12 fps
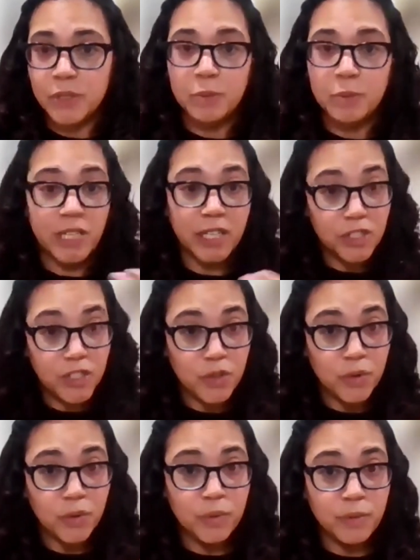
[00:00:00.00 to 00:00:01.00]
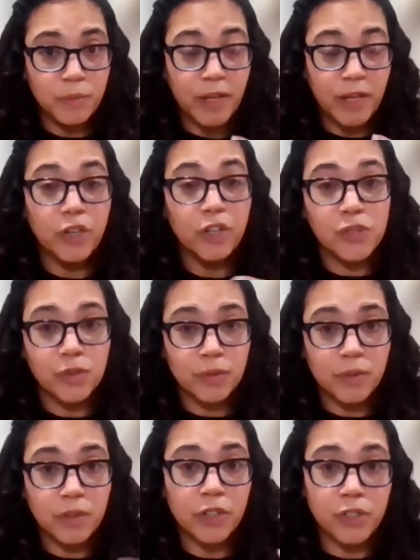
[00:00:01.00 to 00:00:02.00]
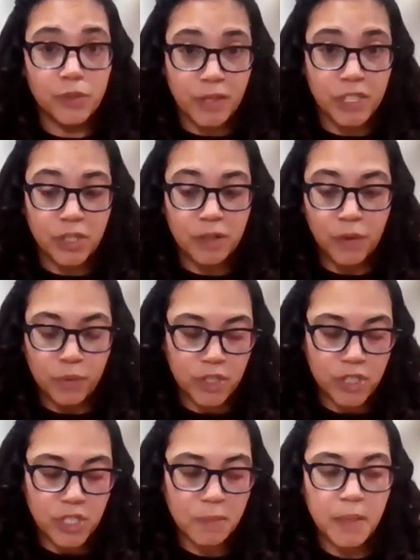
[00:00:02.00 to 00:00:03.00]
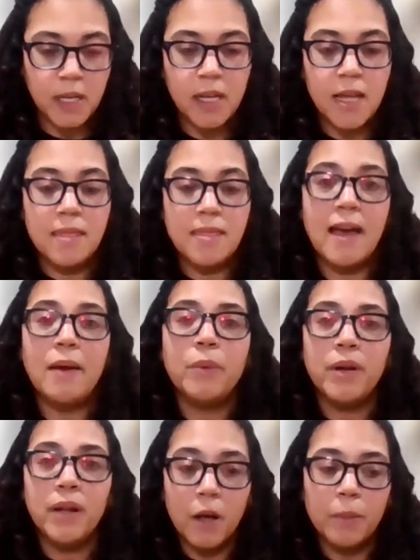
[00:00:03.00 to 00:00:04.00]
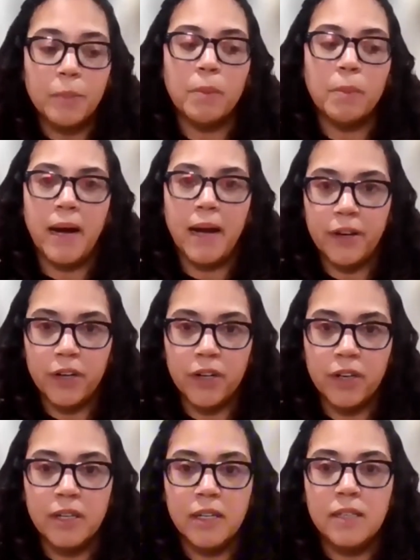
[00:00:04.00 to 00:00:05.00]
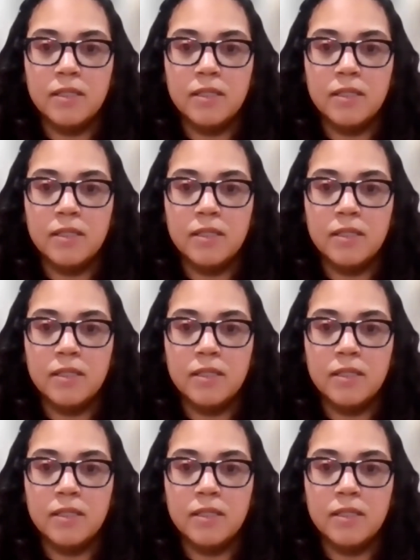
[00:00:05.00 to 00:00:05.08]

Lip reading: which protects you and your duration of ownership, that would help your buyer,